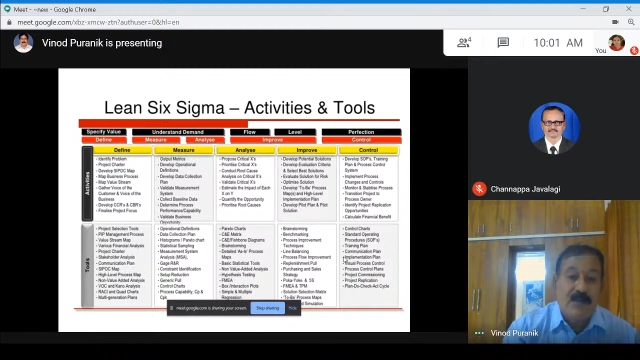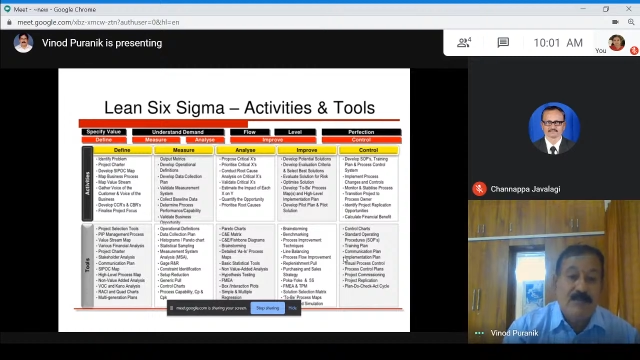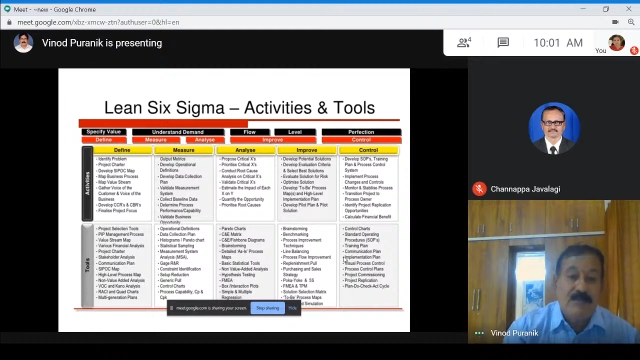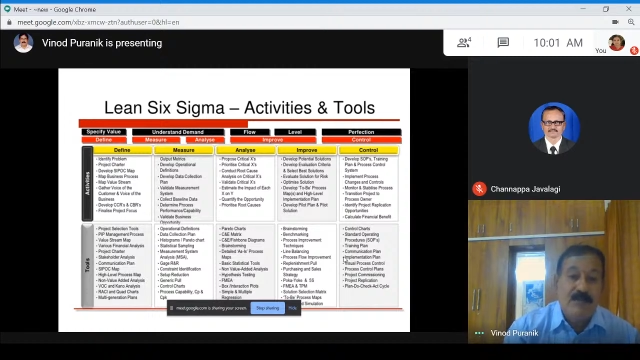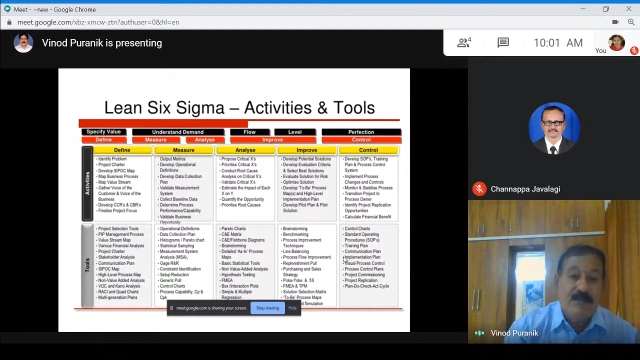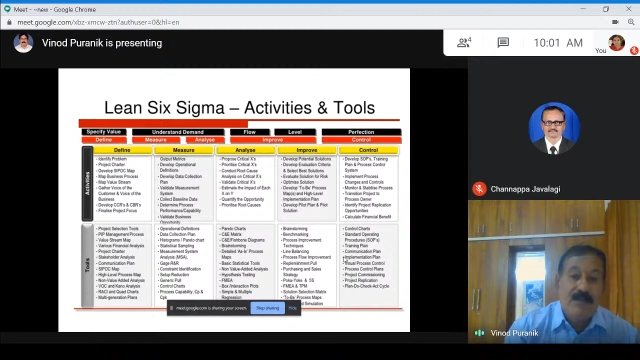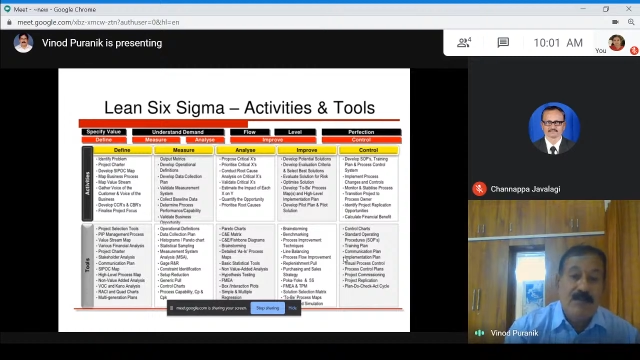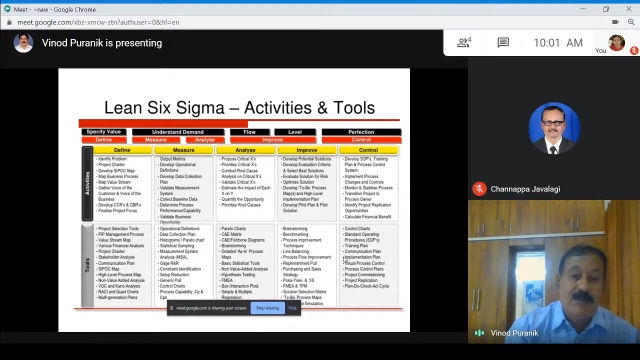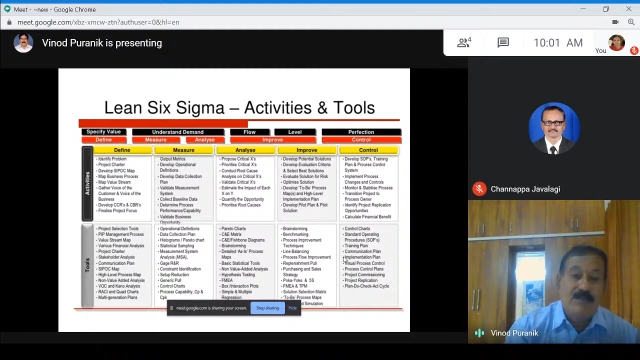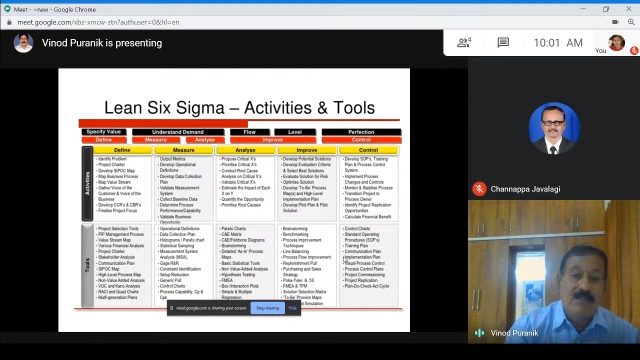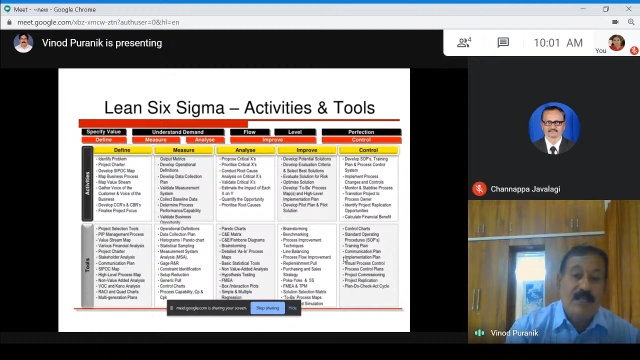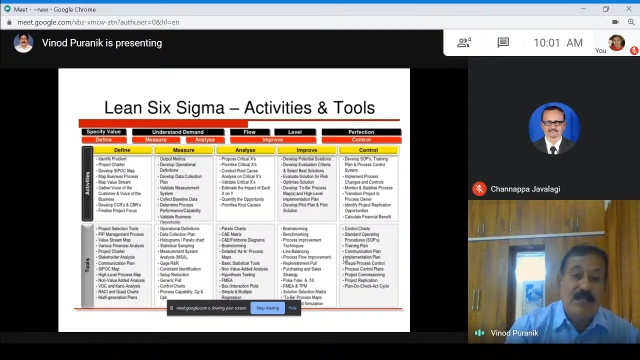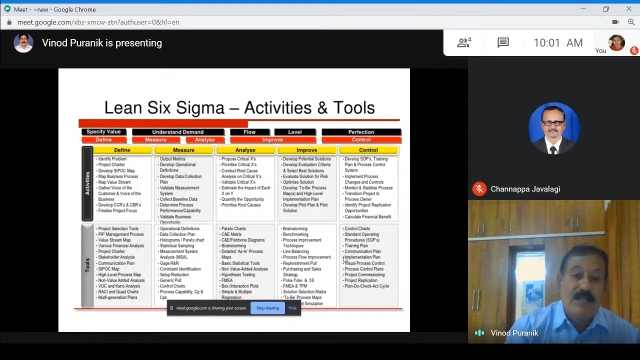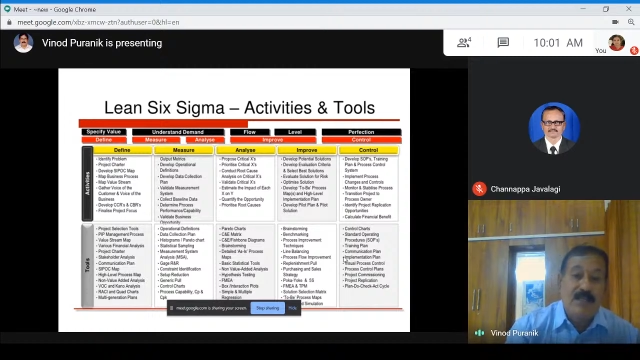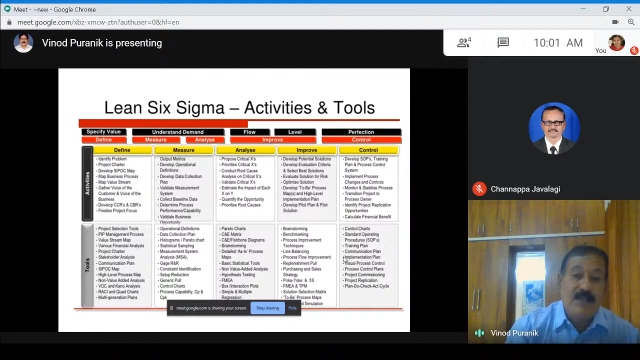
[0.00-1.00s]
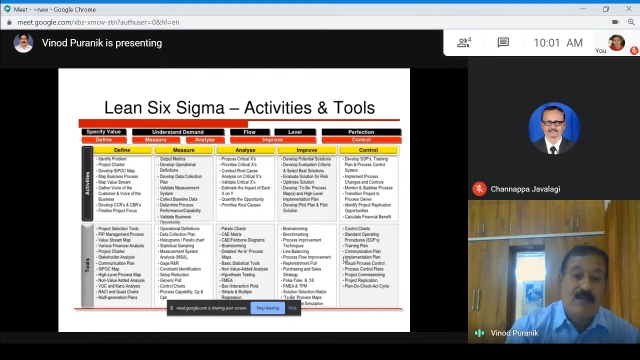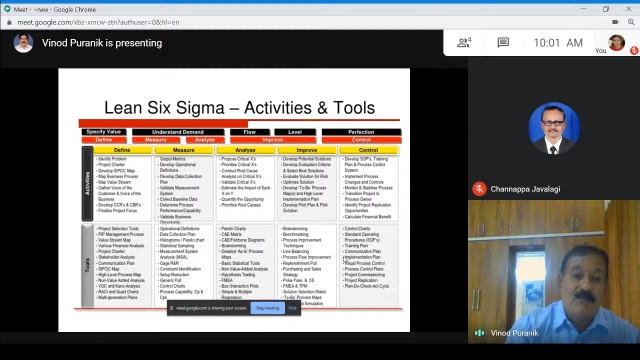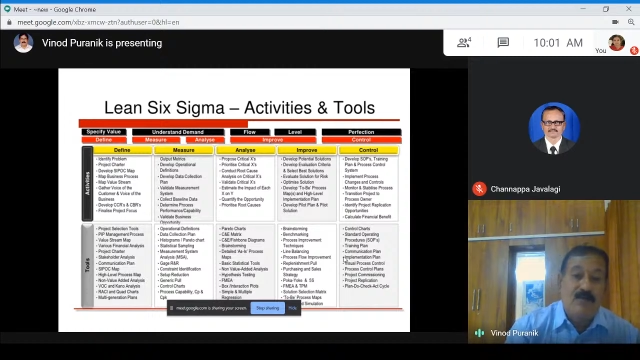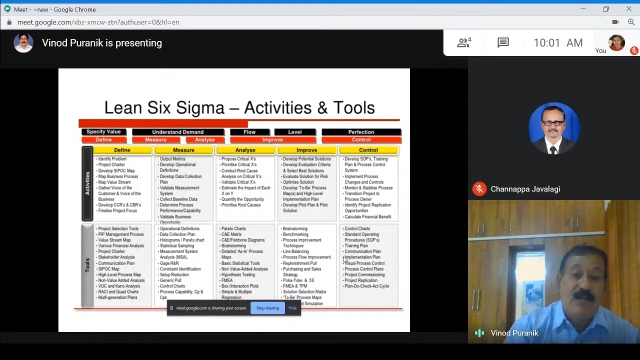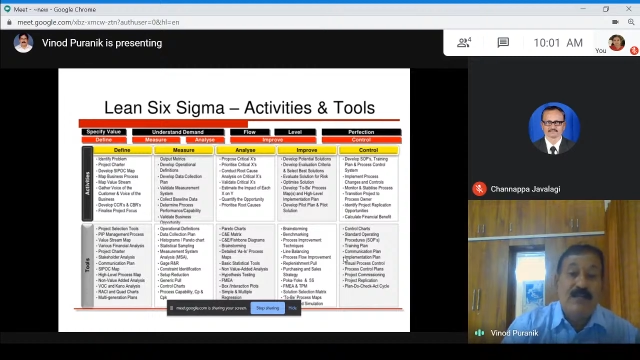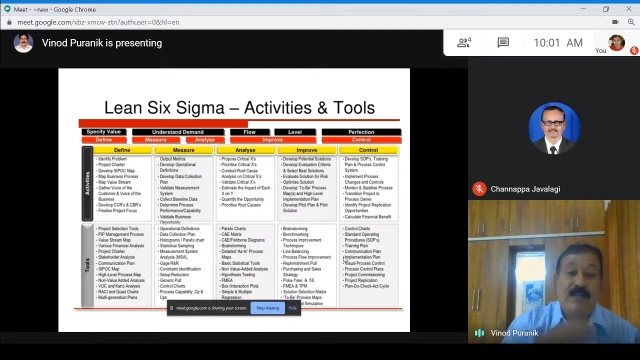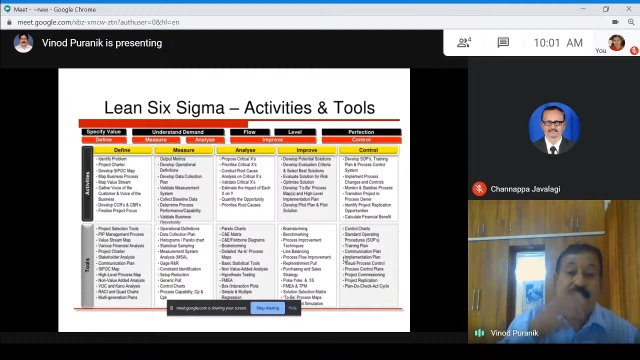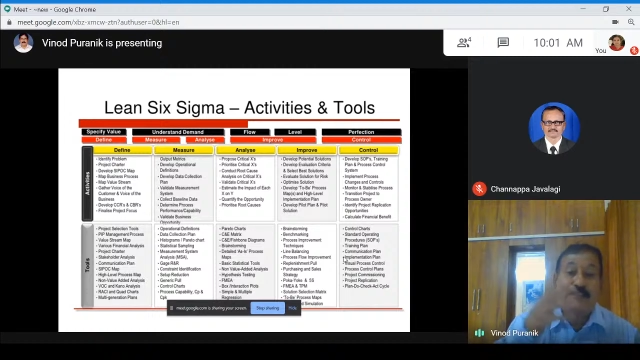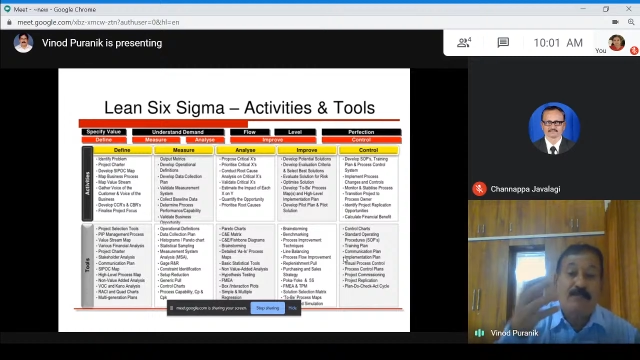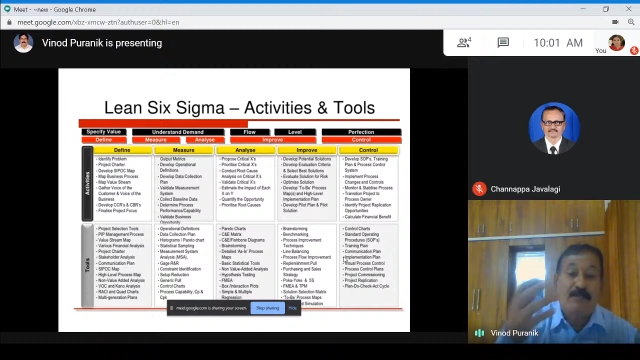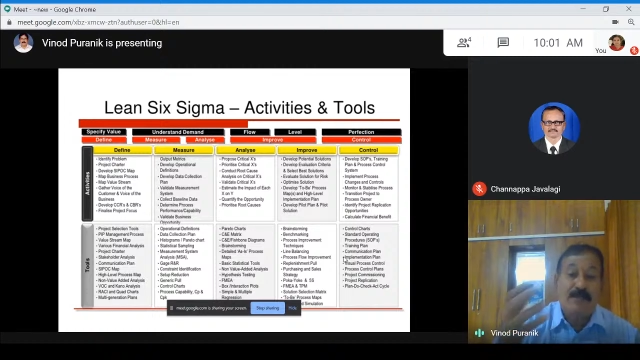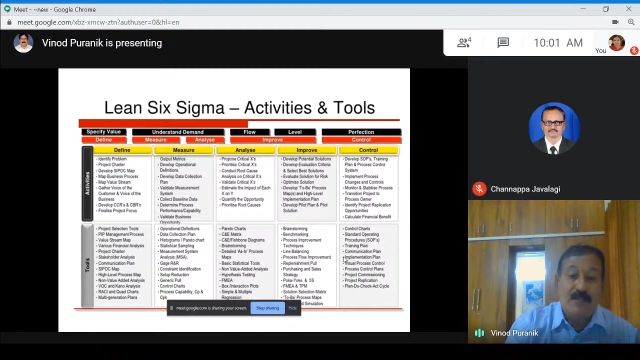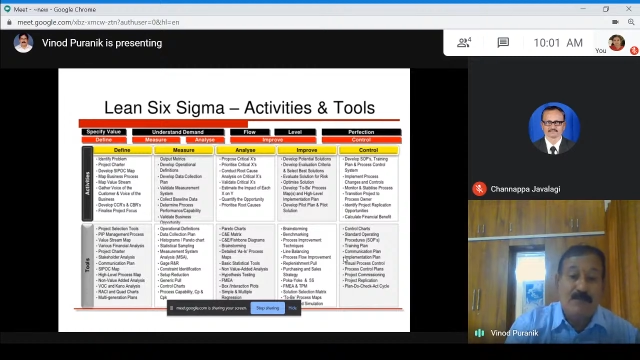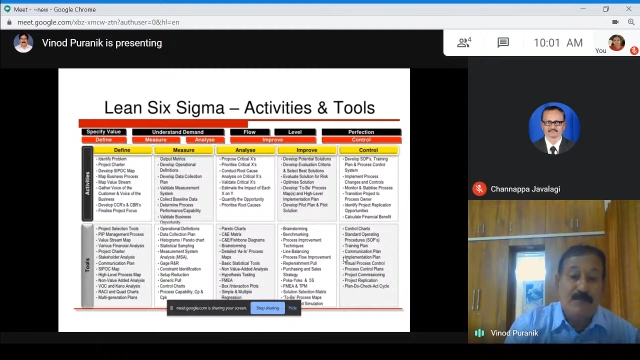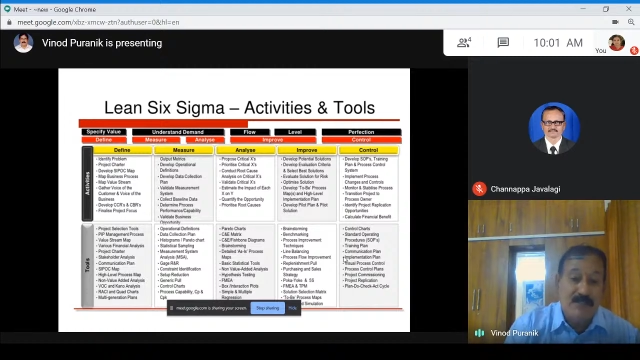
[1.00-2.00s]
Then validate the
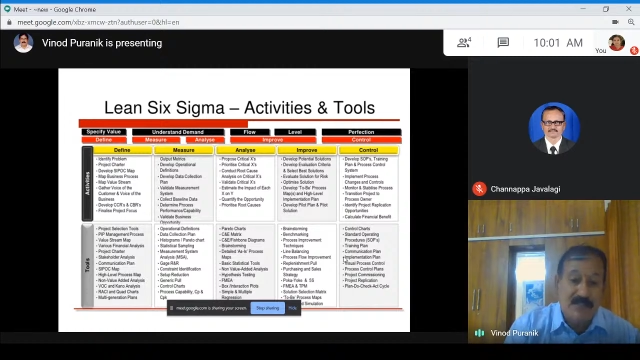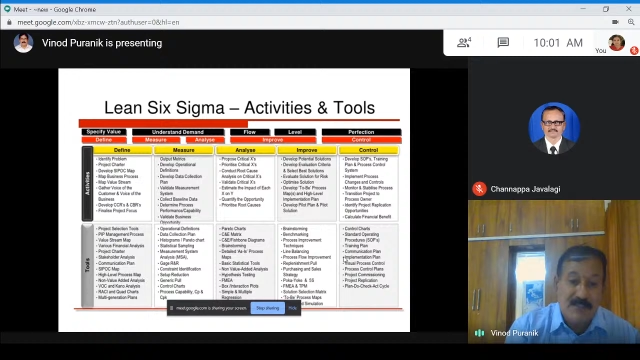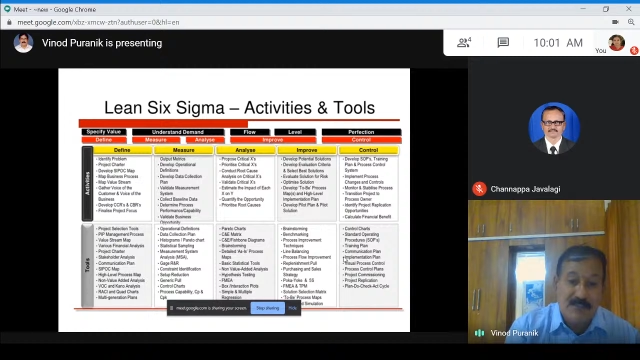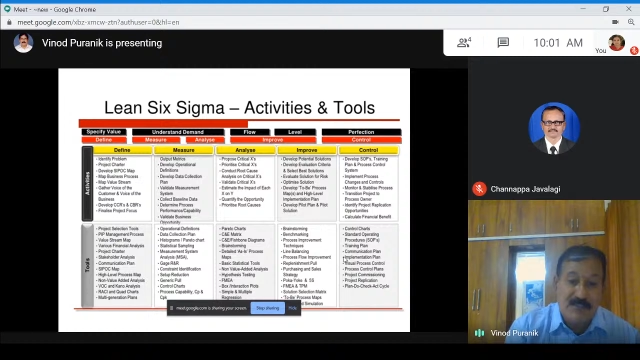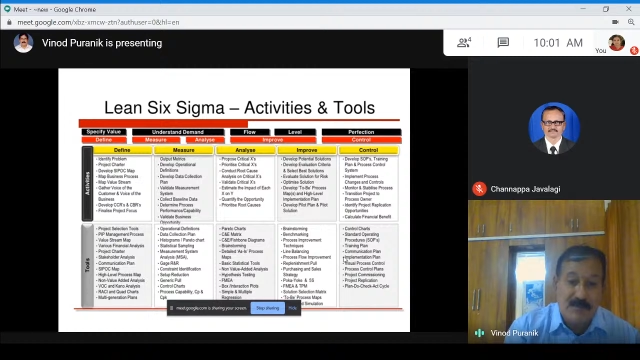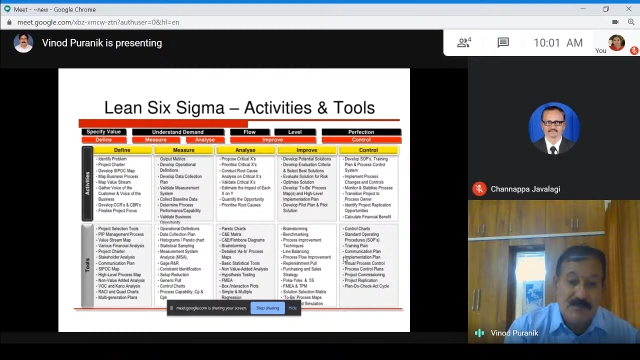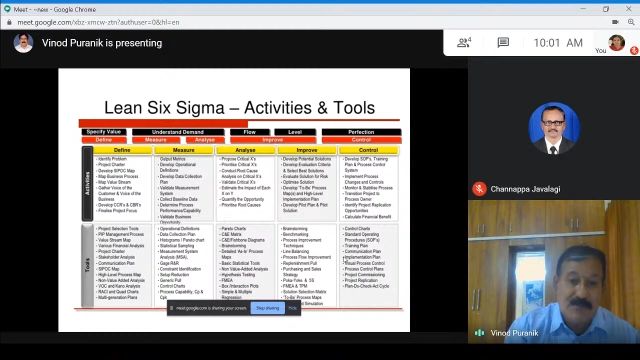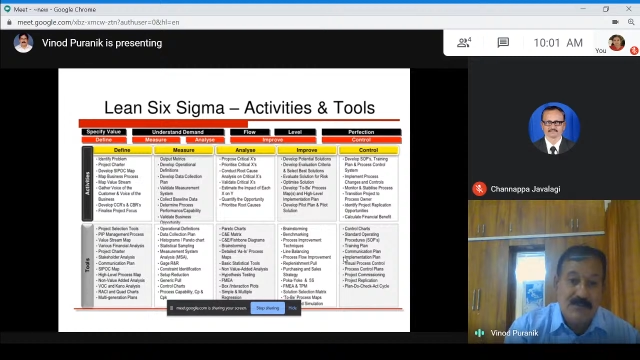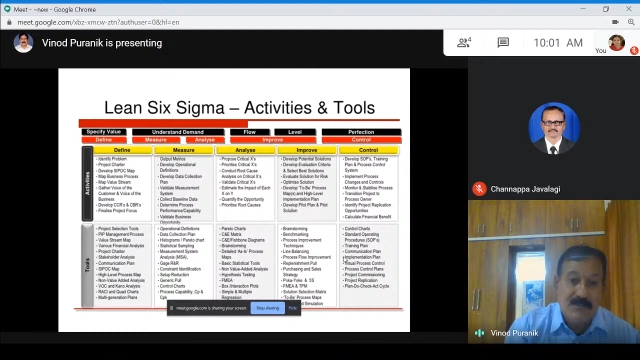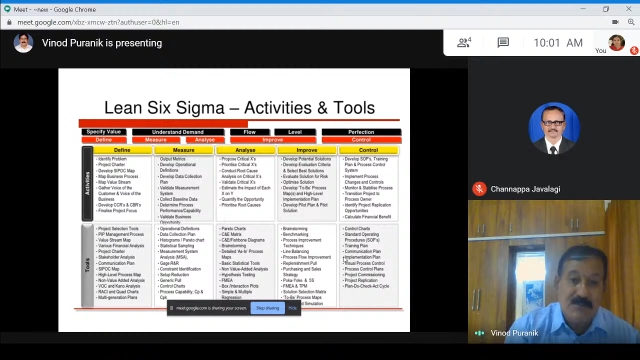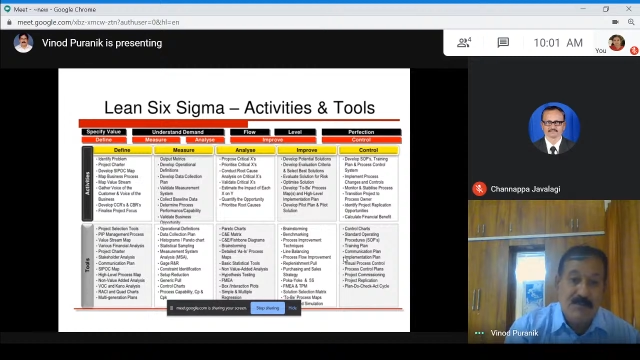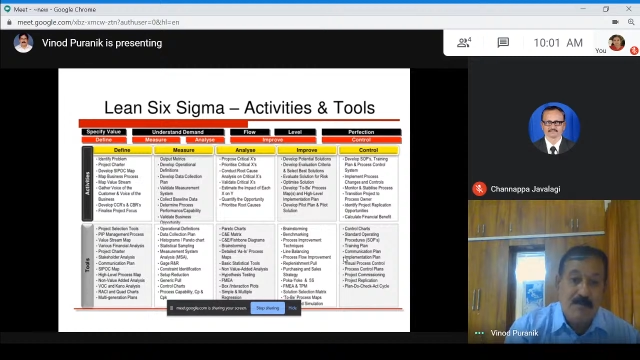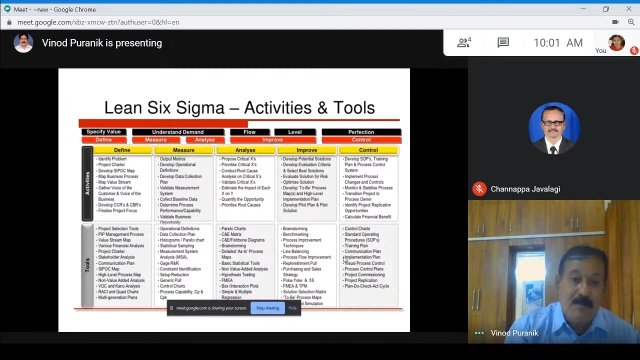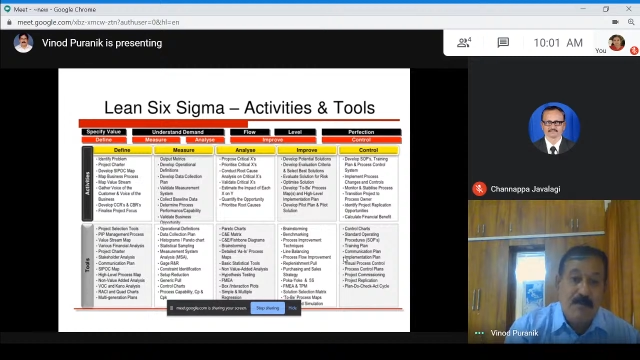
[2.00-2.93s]
measurement systems.